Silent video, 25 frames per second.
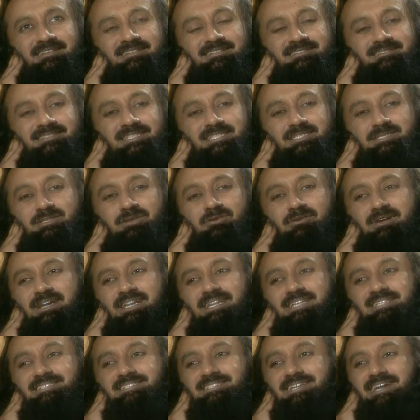Just look
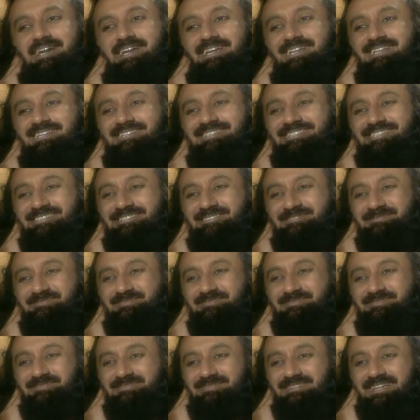at a child,
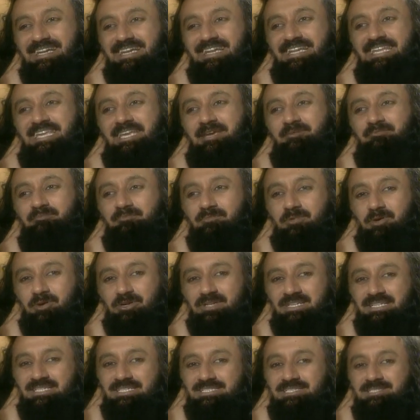and he
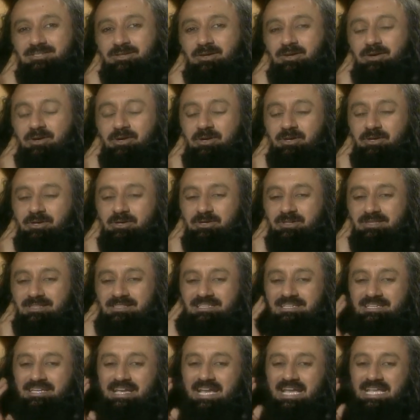embodies all
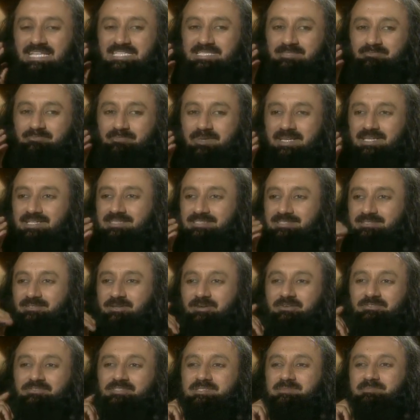the aspects
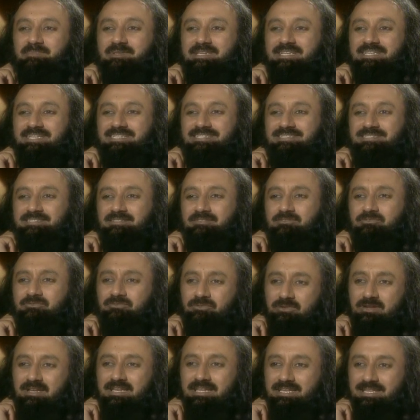of spirit
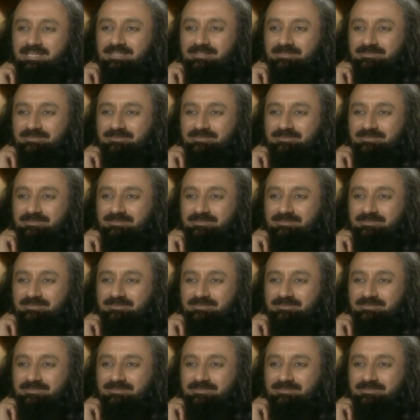fully.